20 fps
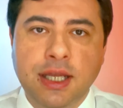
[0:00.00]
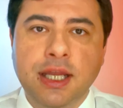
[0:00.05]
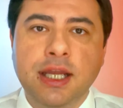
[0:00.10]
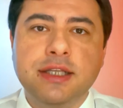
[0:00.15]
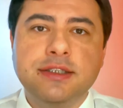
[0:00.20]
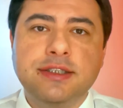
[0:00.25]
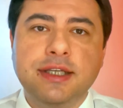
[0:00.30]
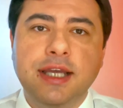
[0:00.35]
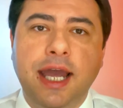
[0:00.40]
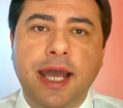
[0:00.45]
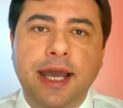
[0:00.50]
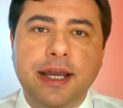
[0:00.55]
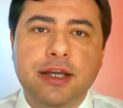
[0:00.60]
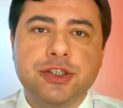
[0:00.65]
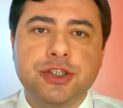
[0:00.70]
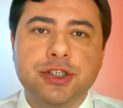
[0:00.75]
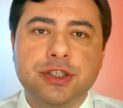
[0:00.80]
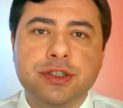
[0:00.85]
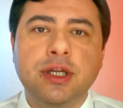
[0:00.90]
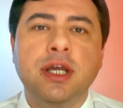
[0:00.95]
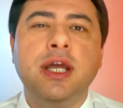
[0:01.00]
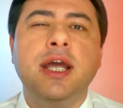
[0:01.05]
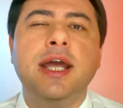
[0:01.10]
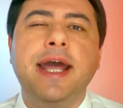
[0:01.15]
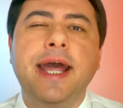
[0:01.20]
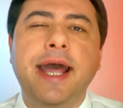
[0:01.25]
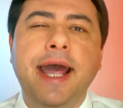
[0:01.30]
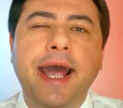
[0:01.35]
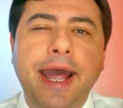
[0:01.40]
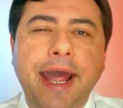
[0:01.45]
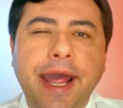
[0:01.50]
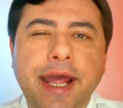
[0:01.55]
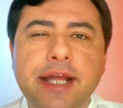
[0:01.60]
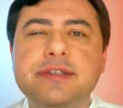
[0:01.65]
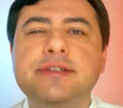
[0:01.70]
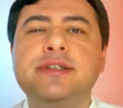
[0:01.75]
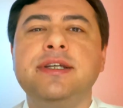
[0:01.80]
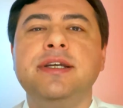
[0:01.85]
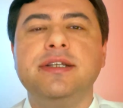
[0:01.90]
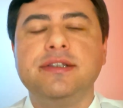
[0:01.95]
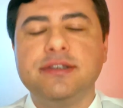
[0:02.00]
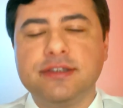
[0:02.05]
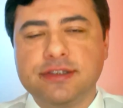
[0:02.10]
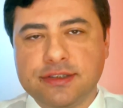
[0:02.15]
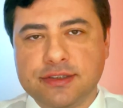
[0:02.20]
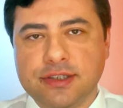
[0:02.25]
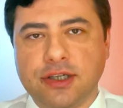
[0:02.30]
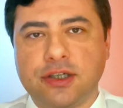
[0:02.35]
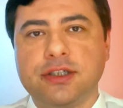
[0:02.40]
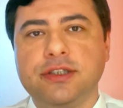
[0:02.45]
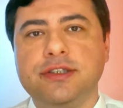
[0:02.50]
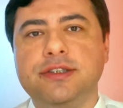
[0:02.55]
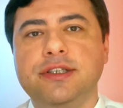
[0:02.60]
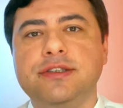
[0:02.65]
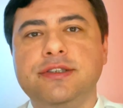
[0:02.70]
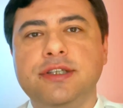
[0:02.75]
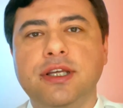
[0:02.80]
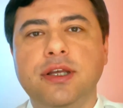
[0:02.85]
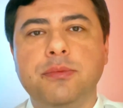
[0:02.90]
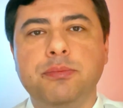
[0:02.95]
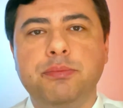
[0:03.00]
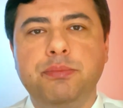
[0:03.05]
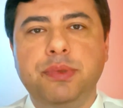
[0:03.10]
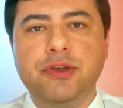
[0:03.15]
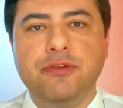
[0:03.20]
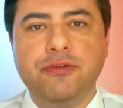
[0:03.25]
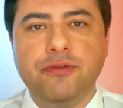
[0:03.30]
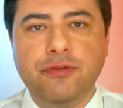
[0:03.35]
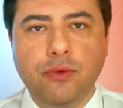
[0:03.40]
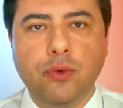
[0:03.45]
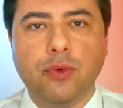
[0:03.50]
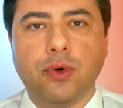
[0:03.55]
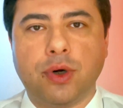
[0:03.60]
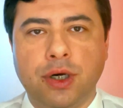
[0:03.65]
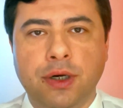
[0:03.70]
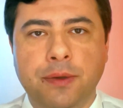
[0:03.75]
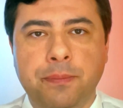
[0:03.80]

the action had started before.